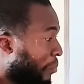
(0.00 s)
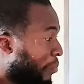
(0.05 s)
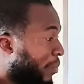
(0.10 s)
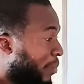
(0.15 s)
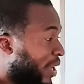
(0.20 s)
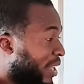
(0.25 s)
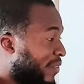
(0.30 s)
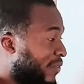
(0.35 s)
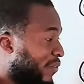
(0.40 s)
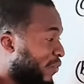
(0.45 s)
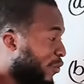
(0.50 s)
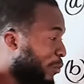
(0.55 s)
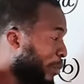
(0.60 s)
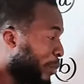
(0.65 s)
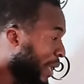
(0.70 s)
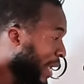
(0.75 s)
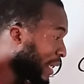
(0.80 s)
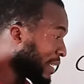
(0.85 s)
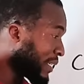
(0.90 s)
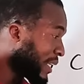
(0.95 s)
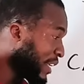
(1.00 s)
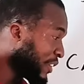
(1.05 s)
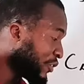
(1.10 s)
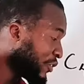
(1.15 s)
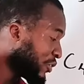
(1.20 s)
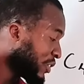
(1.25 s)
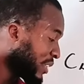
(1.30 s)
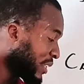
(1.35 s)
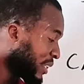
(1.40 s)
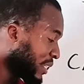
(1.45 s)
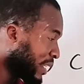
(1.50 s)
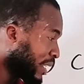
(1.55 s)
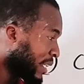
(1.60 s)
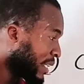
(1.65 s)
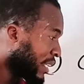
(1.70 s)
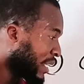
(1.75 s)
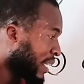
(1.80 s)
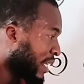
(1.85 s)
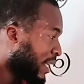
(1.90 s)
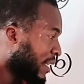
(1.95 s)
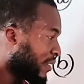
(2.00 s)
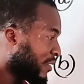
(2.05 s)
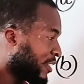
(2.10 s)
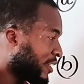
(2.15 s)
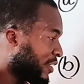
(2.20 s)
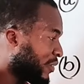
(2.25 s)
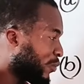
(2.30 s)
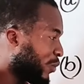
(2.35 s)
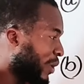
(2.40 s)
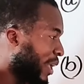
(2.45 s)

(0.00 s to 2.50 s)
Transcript: But if you pay attention, since